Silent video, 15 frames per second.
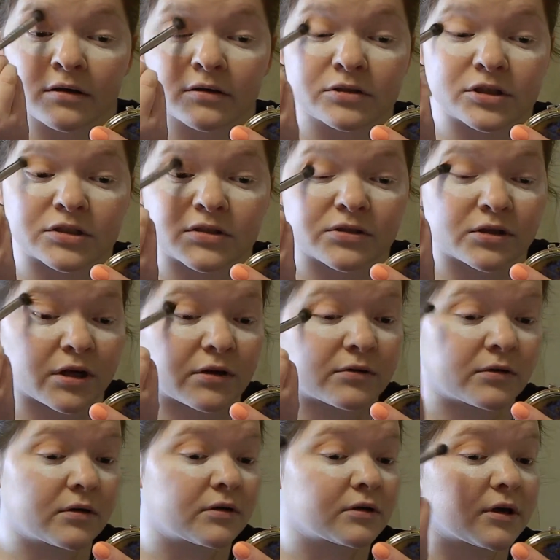Just, you know,
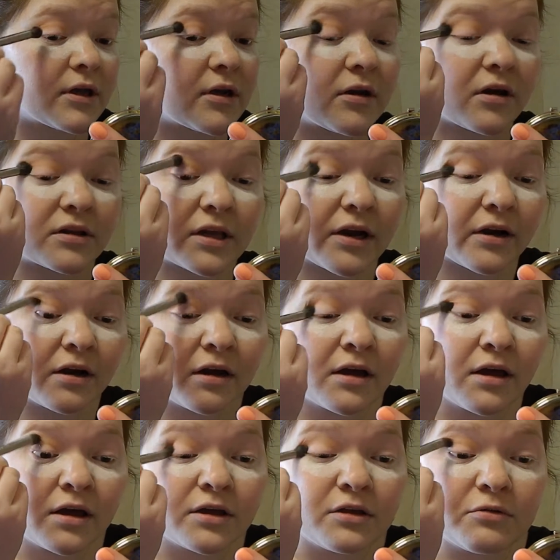get it on there.
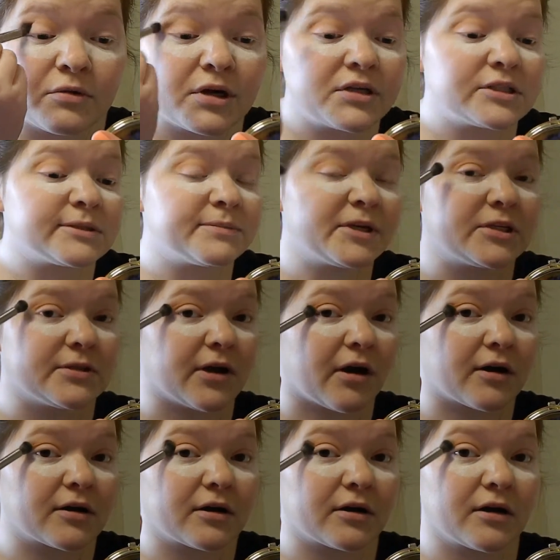You want it to be
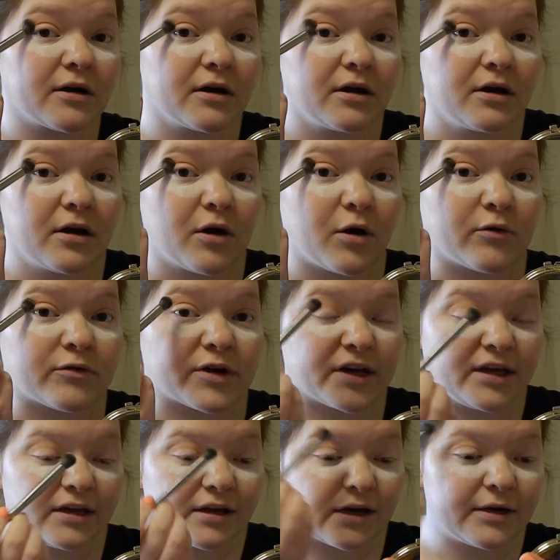darker over
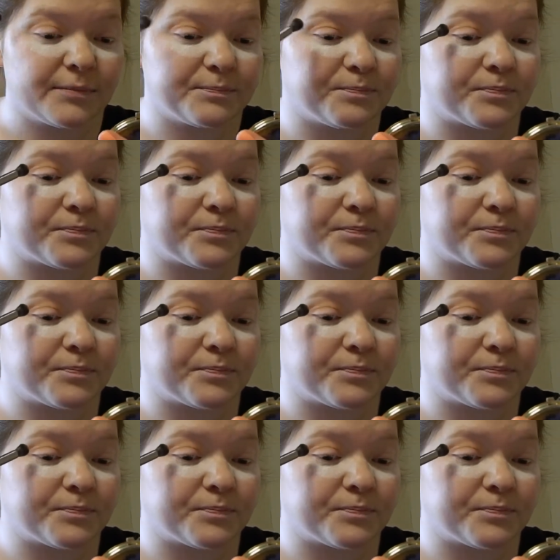here.